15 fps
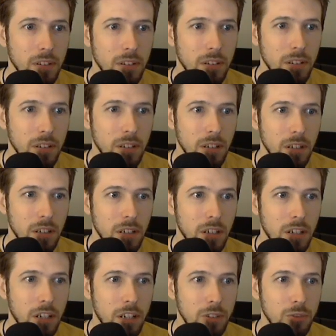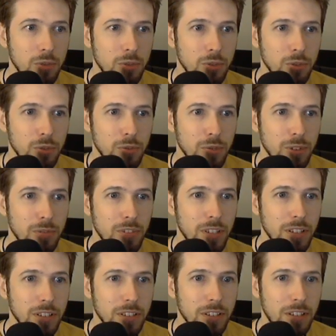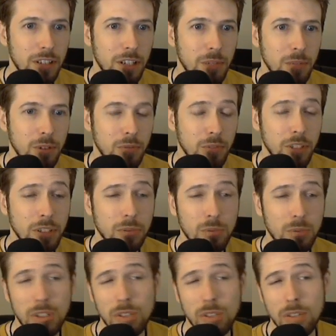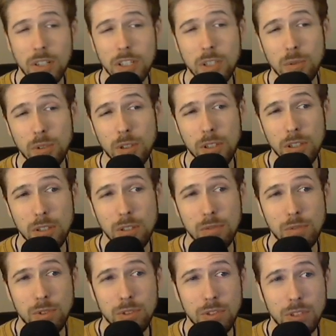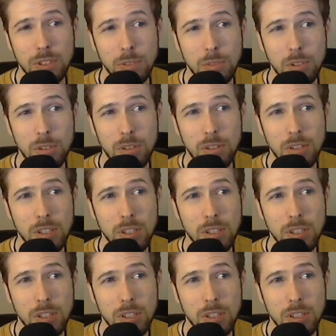And I usually do 50 at a time. And if we get really lucky, we're going to get it the first time here.